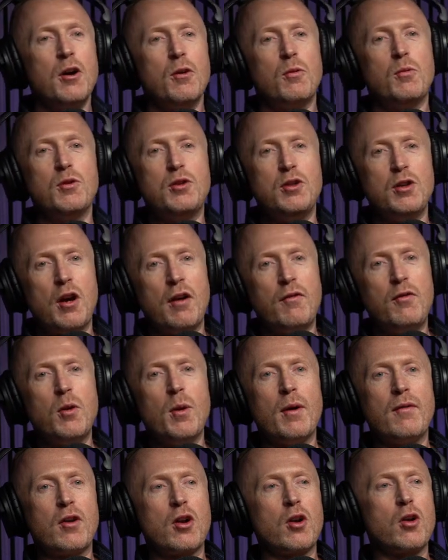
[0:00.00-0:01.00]
would you have you
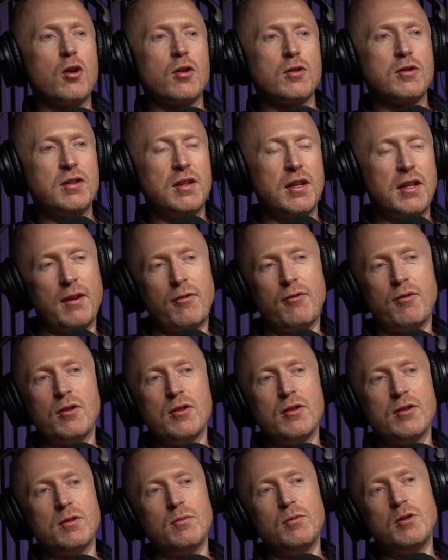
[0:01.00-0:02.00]
ever clocked the
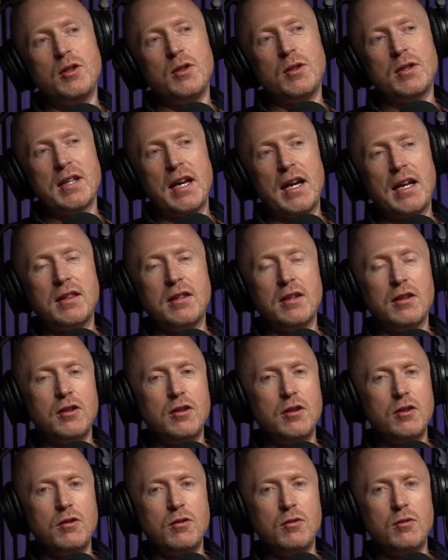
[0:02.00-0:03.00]
difference? And would you say that
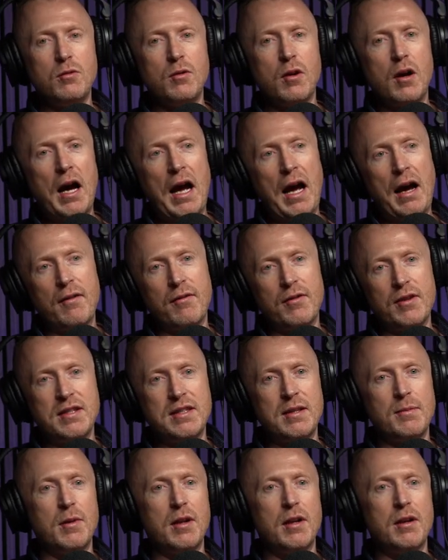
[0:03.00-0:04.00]
you have a
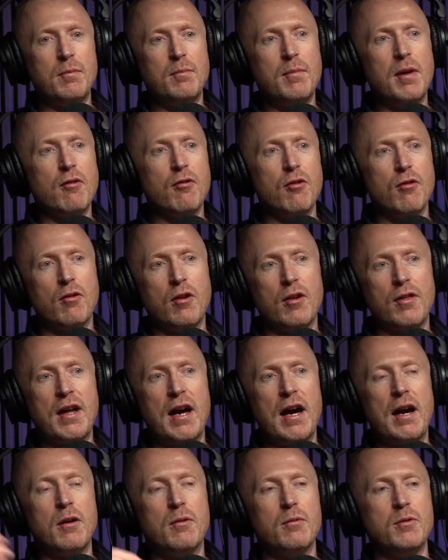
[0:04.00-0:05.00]
similar mirror on
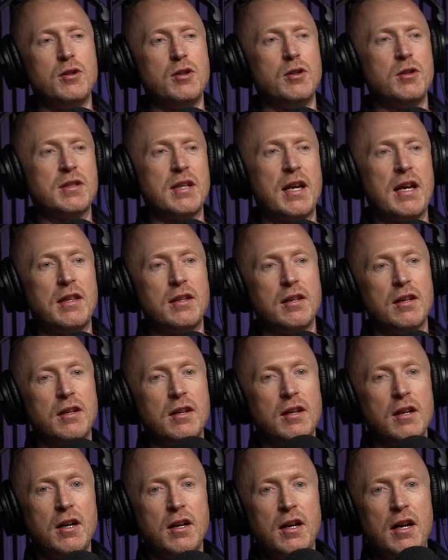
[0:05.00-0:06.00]
that, or would you say that
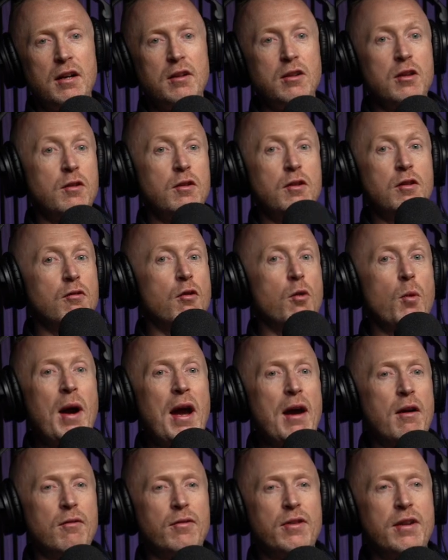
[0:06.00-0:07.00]
you, you're
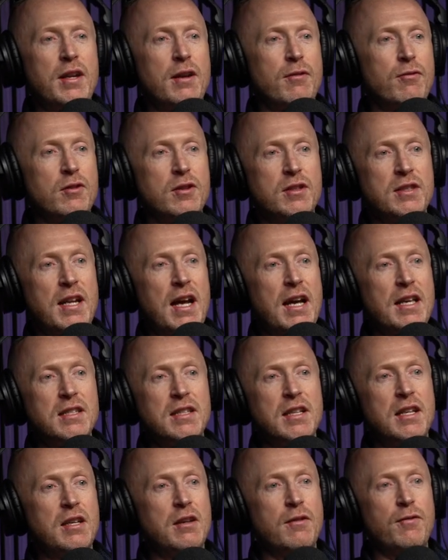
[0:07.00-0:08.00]
aware of the difference and
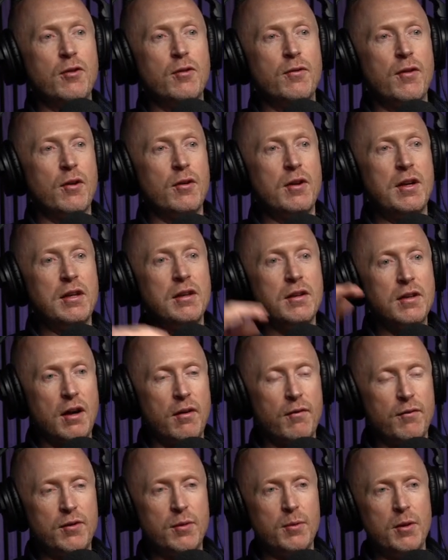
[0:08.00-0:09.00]
actually you feel very
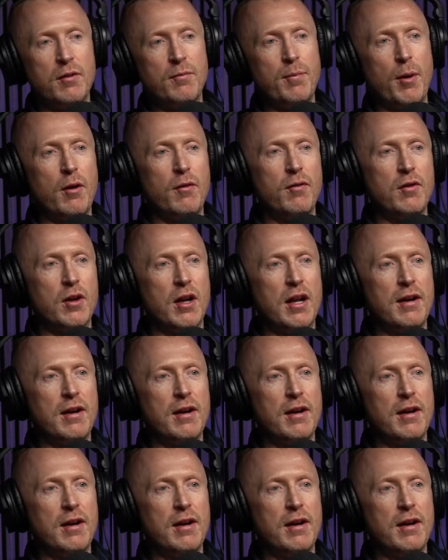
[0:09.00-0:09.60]
comfortable at both of your